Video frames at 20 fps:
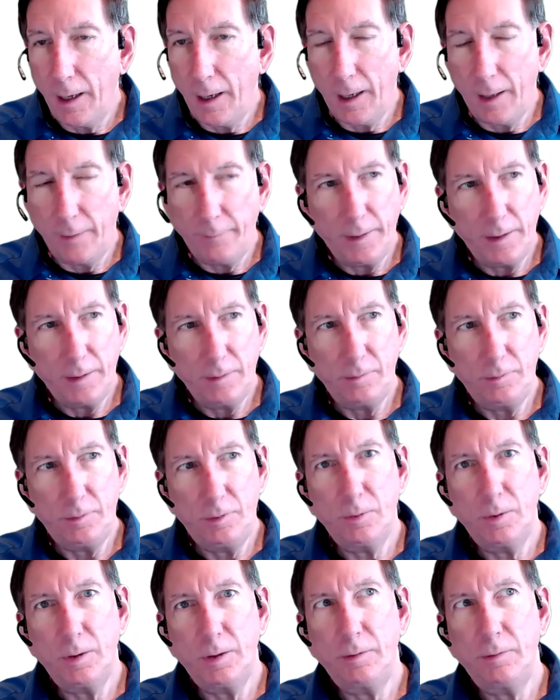And then
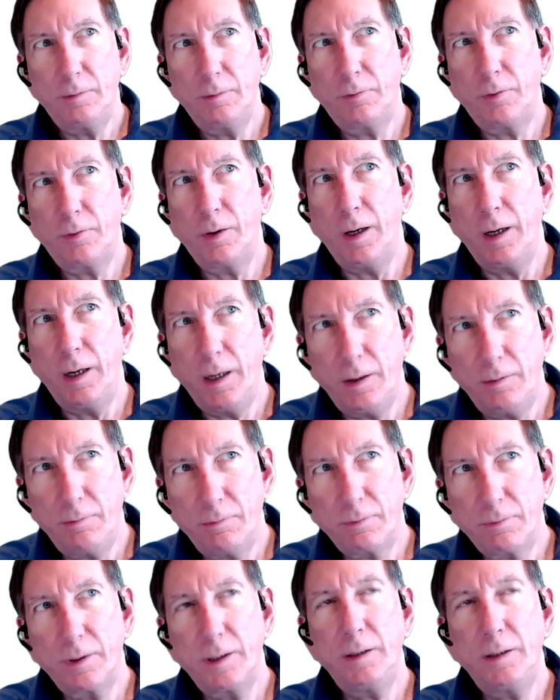do it for
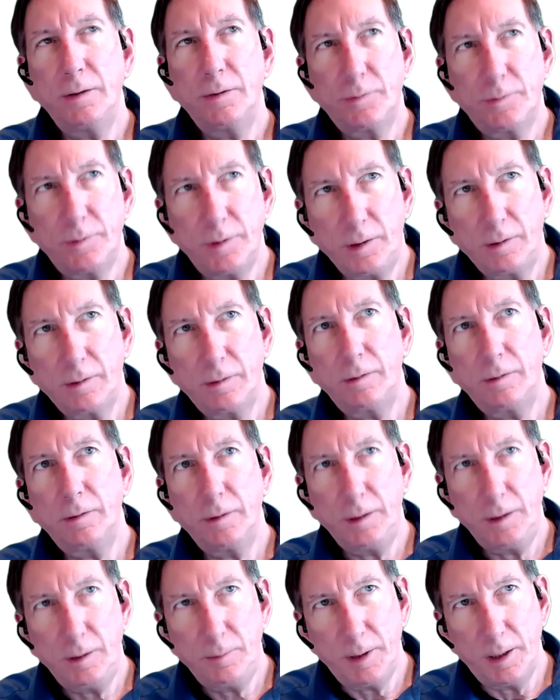every
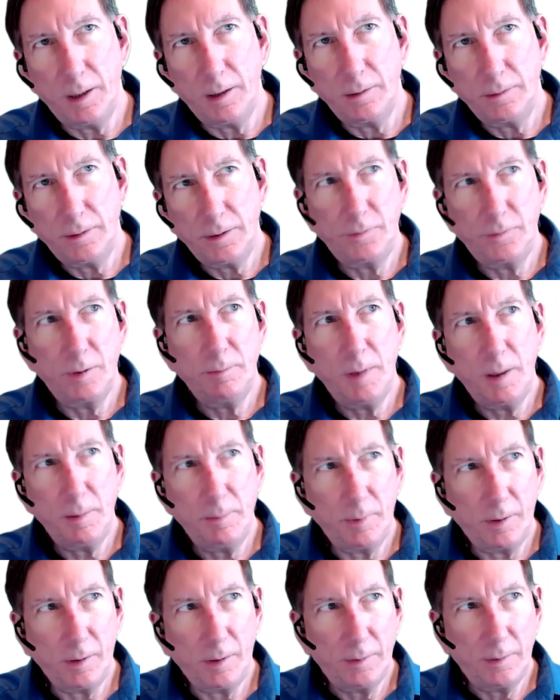single email that's a
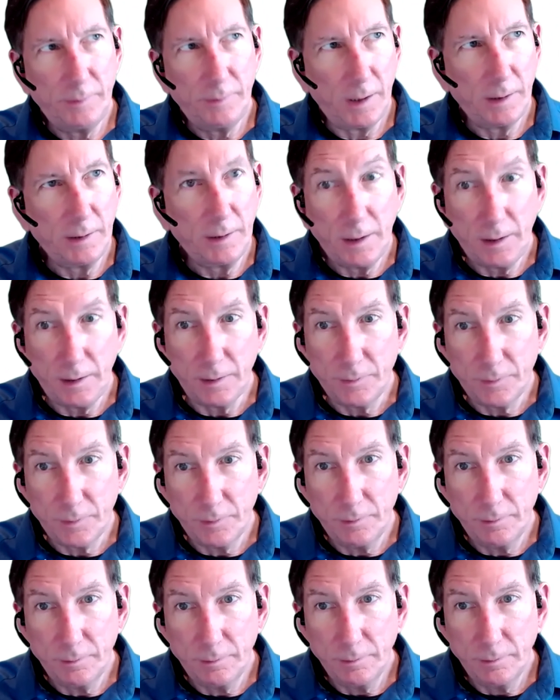member of that
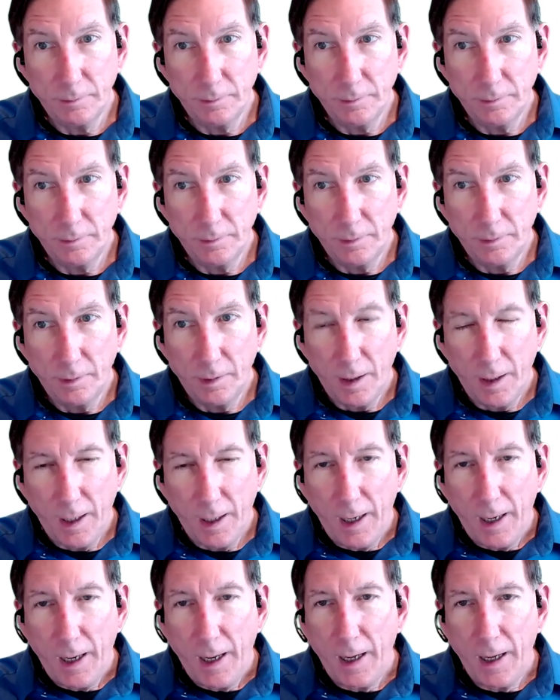case.
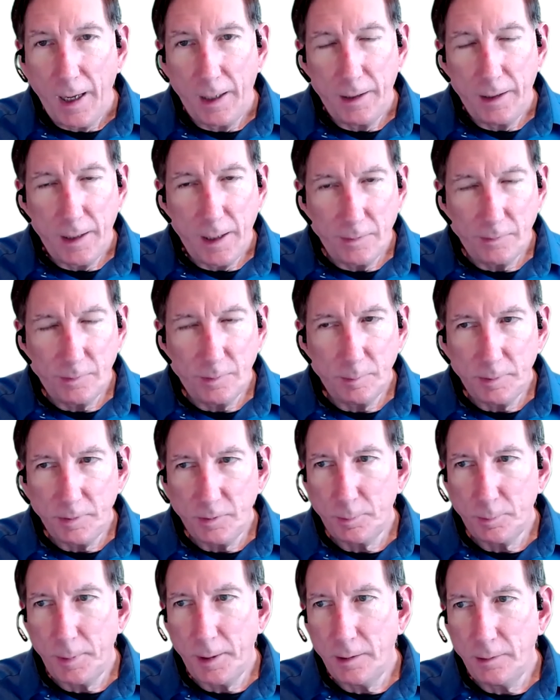And it has to be
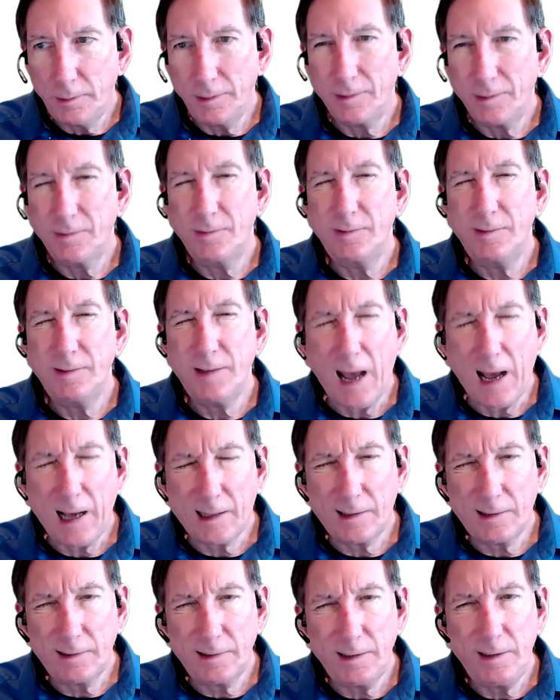spelled
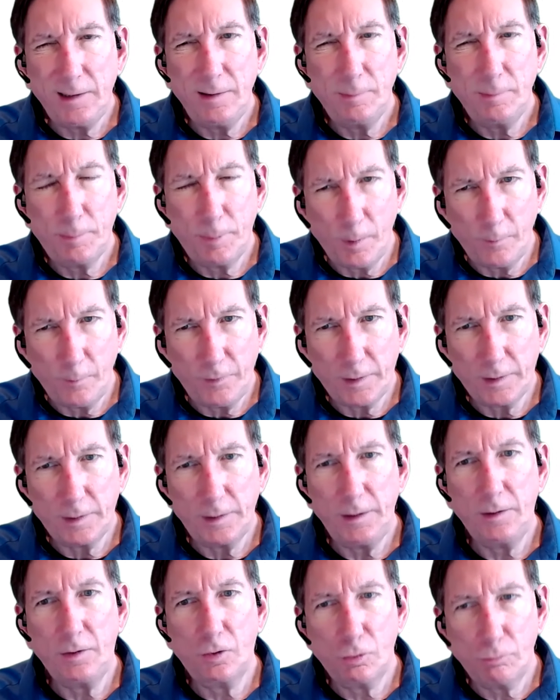exactly,
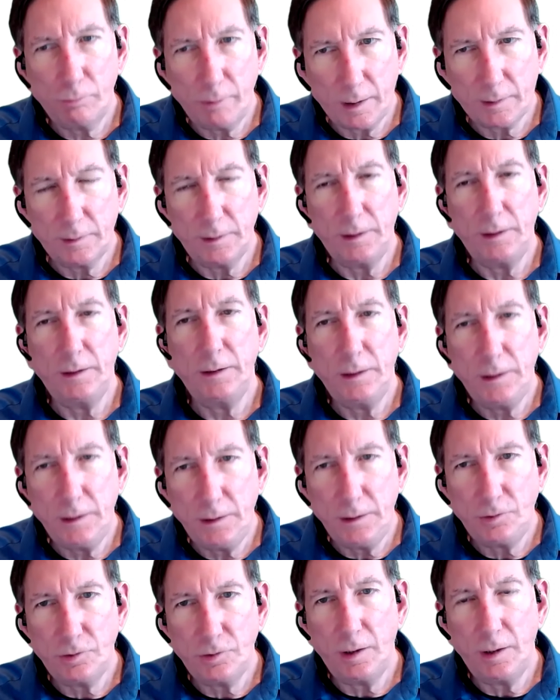perfectly, correctly
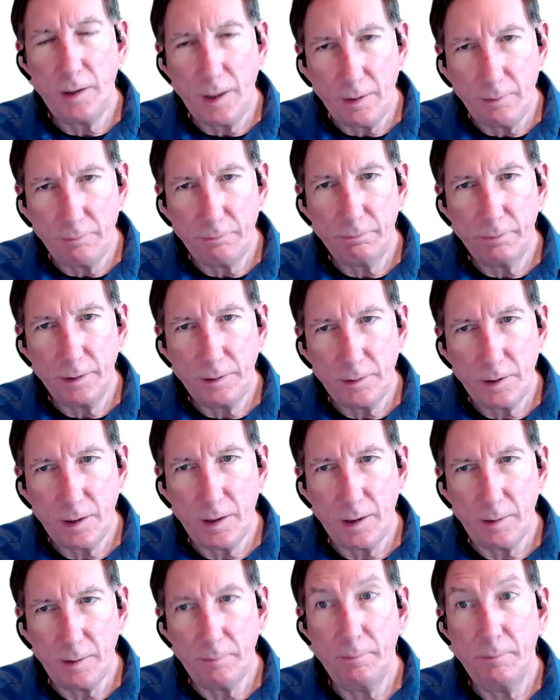each and every
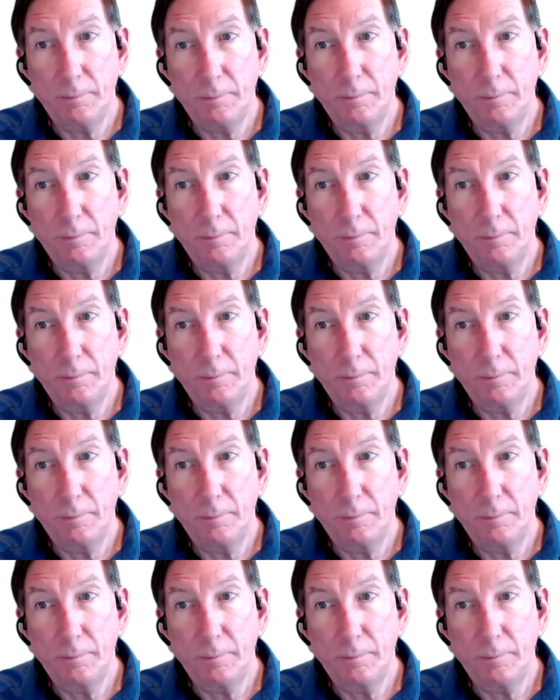time,